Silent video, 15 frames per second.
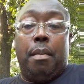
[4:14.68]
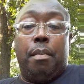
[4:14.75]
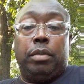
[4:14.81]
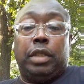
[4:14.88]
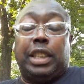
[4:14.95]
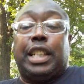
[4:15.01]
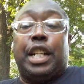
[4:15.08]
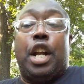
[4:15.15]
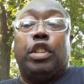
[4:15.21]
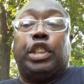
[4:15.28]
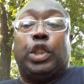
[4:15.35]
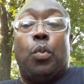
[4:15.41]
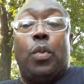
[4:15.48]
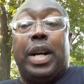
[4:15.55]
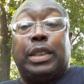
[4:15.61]
just to know
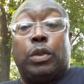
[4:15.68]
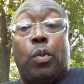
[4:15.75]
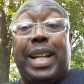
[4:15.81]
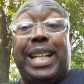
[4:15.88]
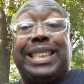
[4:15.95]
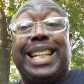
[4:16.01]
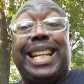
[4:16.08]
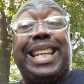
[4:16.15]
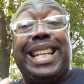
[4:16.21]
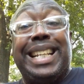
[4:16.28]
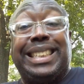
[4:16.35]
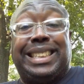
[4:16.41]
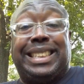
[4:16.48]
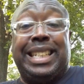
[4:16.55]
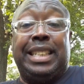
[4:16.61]
someone's willing to
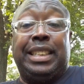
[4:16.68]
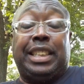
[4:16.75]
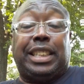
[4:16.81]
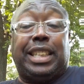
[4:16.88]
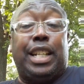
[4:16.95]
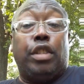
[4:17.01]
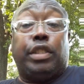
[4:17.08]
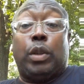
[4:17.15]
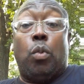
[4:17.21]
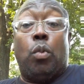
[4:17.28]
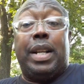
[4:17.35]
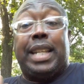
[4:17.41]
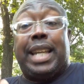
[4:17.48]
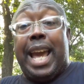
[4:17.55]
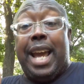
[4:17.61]
listen, just to know
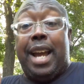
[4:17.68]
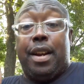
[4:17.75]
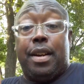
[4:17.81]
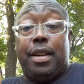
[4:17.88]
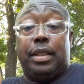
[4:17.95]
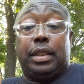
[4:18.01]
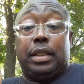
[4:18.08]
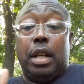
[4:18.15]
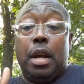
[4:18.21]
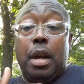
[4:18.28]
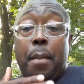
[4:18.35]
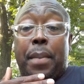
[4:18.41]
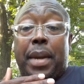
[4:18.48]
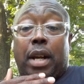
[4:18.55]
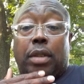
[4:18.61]
someone cares.
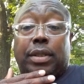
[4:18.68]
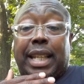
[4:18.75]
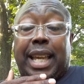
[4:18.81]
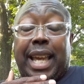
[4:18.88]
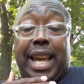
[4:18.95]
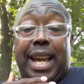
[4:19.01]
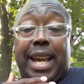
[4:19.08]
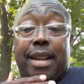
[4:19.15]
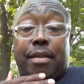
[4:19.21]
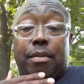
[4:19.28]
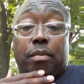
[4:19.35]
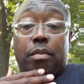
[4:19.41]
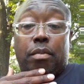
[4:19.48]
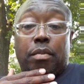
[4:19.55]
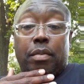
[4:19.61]
Because again,
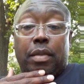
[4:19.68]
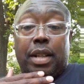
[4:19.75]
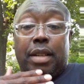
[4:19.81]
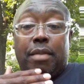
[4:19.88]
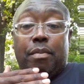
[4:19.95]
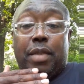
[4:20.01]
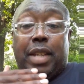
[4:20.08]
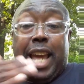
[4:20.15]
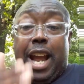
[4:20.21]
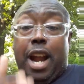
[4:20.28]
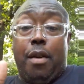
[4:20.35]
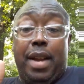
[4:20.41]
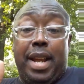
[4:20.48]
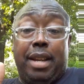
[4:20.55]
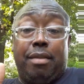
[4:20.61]

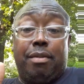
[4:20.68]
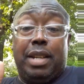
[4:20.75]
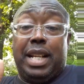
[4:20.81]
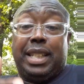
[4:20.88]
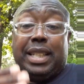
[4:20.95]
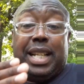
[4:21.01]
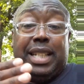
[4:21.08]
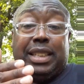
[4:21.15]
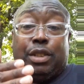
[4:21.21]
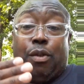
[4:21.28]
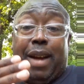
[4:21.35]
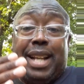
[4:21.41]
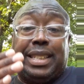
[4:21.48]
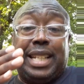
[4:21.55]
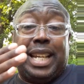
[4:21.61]
caring, it's
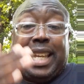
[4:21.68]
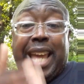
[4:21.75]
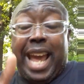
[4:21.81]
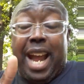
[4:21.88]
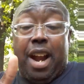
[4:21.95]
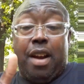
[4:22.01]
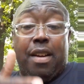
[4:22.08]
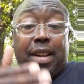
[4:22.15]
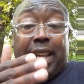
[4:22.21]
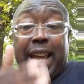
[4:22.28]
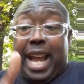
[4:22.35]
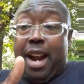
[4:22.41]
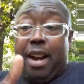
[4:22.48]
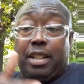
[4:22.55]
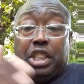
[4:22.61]
great to care
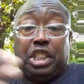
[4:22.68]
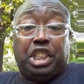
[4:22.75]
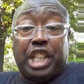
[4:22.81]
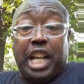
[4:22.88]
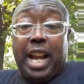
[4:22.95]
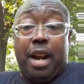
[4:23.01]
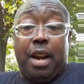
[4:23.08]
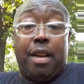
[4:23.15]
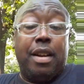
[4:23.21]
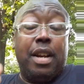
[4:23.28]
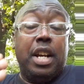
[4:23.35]
to share